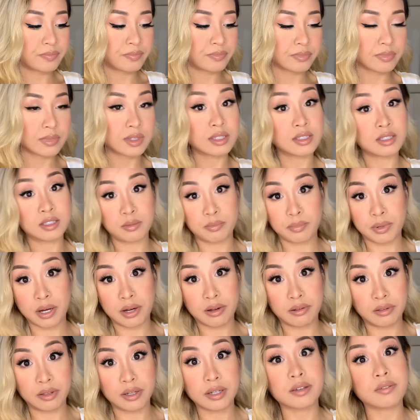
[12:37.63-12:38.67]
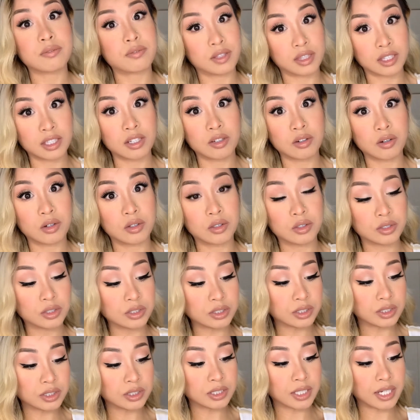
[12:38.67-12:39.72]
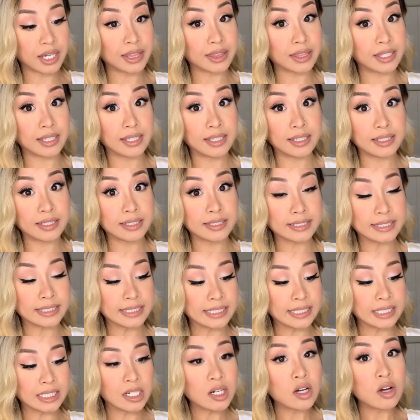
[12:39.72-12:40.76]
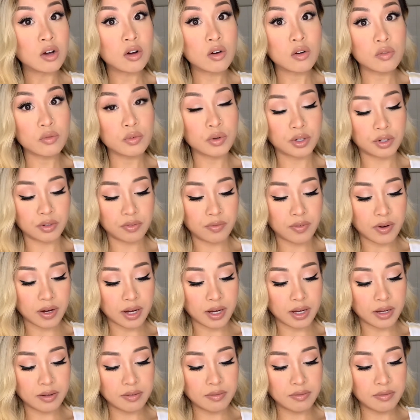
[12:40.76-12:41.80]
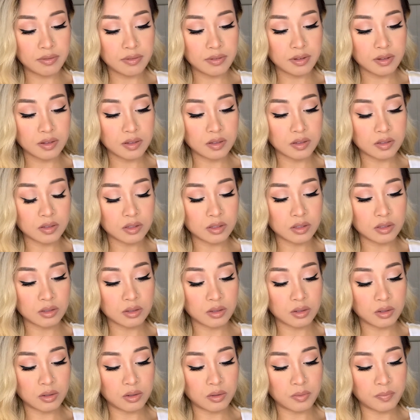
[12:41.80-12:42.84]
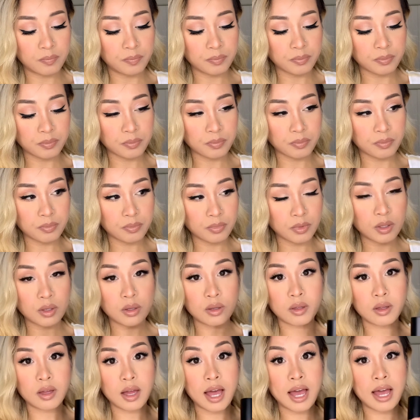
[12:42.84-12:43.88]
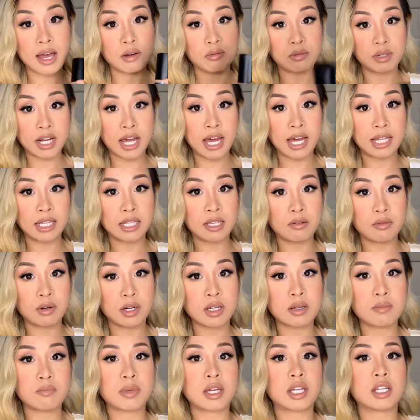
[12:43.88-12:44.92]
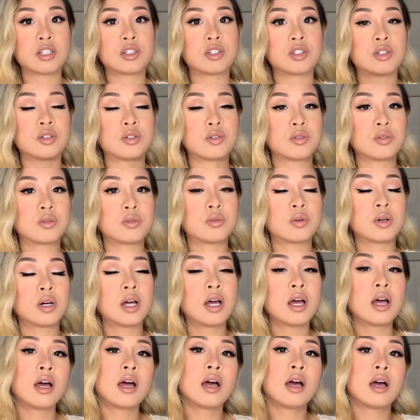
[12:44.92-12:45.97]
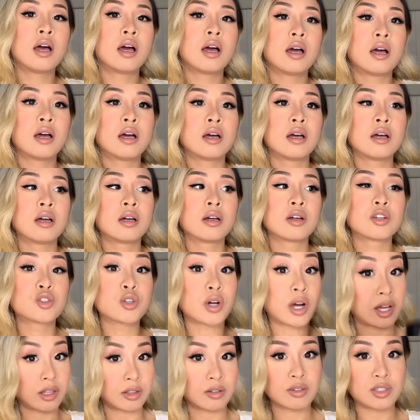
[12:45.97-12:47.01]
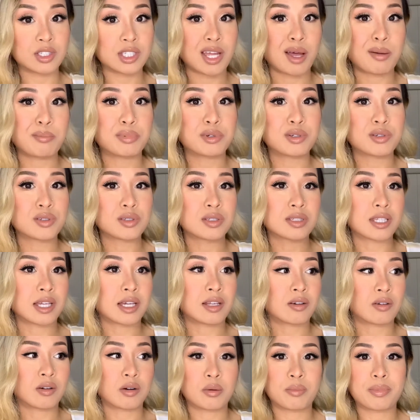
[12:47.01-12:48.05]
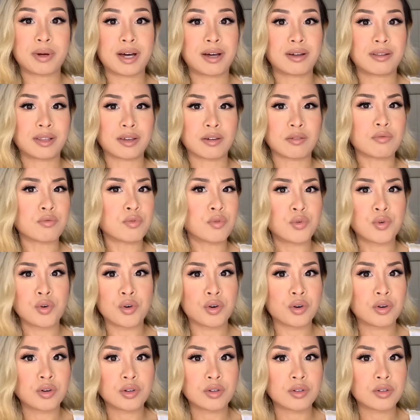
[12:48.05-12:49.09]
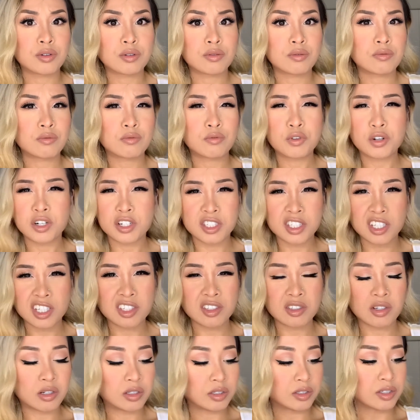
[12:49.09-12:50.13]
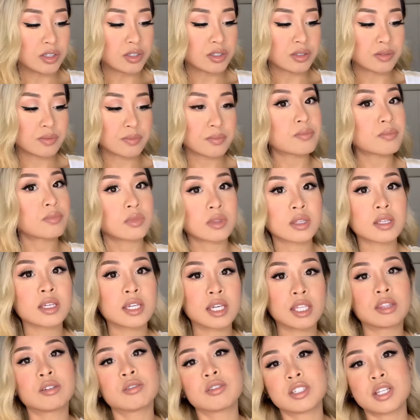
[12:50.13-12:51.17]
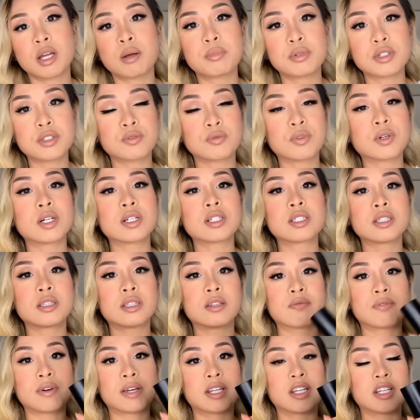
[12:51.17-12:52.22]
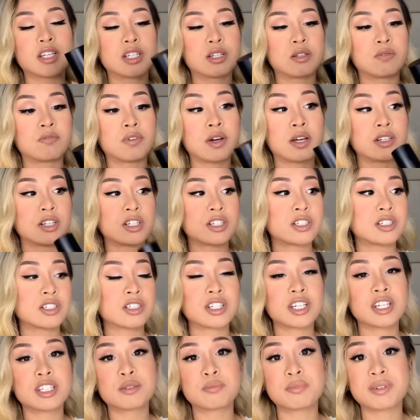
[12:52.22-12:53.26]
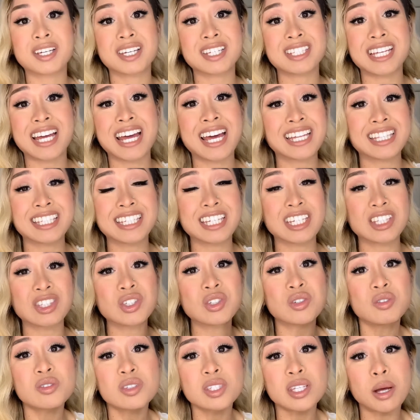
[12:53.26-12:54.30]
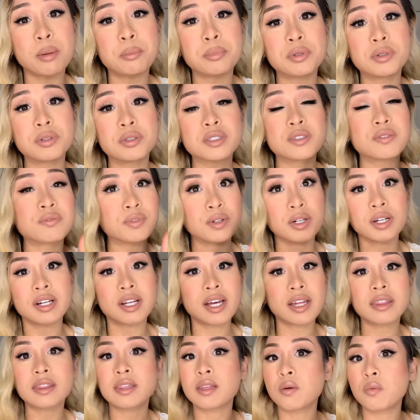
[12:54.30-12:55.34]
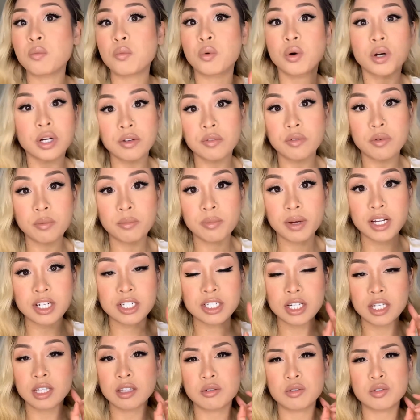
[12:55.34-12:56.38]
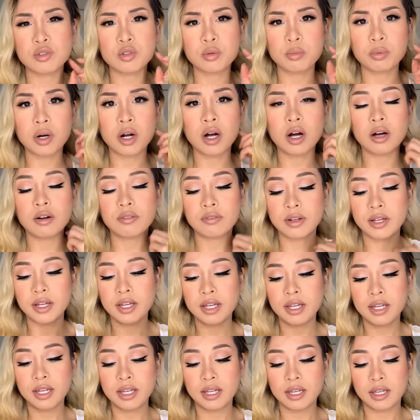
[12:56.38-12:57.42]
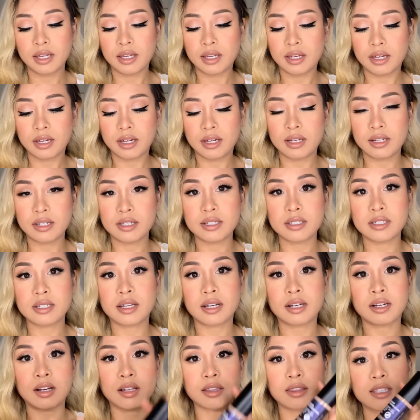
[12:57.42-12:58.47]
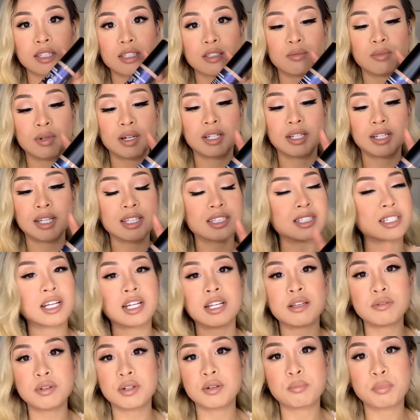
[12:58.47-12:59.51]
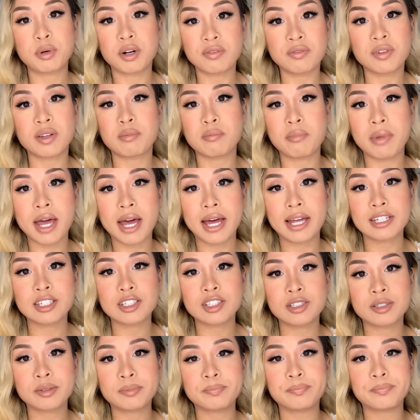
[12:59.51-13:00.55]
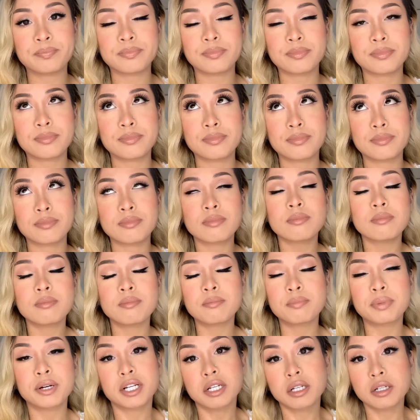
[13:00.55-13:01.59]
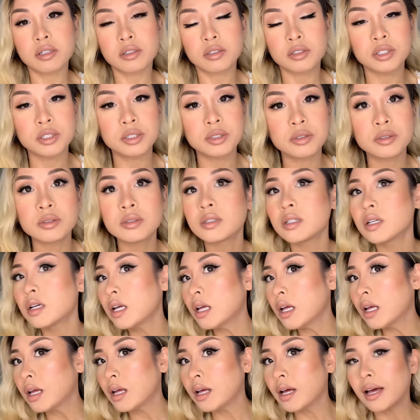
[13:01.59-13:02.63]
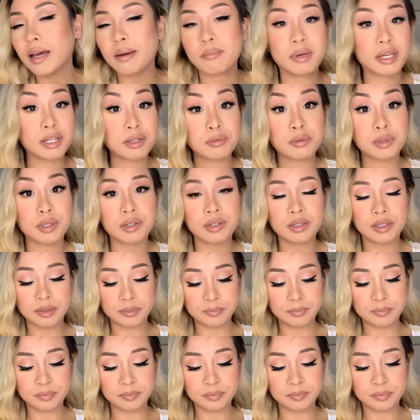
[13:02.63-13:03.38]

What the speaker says: It's about like $50, I think, 45. And so I would highly recommend you try their samples that are about like $4 to $6. Get their samples first in the foundation shades, because I had to get 2 samples, figured out they weren't even my shade, they were super off. And I got this one. It's not even a perfect match, but it'll do. I made it work.